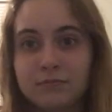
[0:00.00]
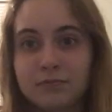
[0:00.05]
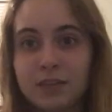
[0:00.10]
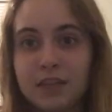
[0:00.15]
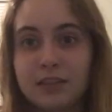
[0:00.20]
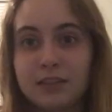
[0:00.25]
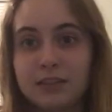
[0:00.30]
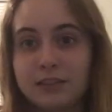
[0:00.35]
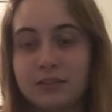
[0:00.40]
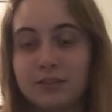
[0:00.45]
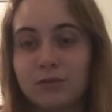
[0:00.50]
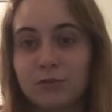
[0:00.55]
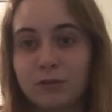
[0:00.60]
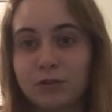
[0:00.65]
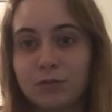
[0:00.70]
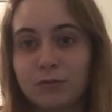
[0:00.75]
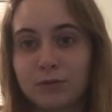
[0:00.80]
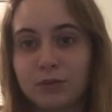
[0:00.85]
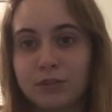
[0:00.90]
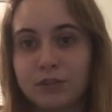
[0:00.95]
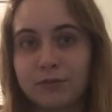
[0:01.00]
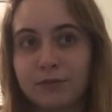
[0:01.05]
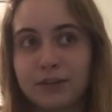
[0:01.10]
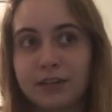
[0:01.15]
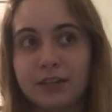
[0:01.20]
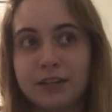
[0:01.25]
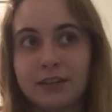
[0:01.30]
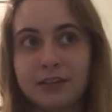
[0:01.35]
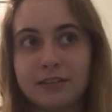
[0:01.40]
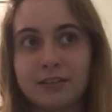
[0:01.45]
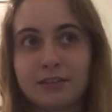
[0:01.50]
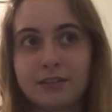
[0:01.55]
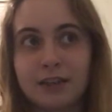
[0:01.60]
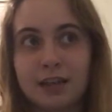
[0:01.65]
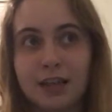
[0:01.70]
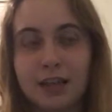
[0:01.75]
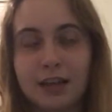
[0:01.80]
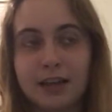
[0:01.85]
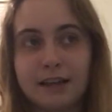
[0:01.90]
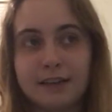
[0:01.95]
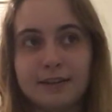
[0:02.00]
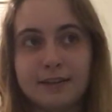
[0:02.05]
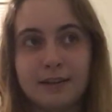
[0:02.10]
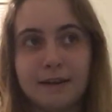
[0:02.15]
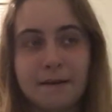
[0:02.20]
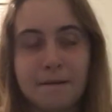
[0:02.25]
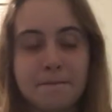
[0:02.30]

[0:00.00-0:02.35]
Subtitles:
He listened to Words of Radiance, and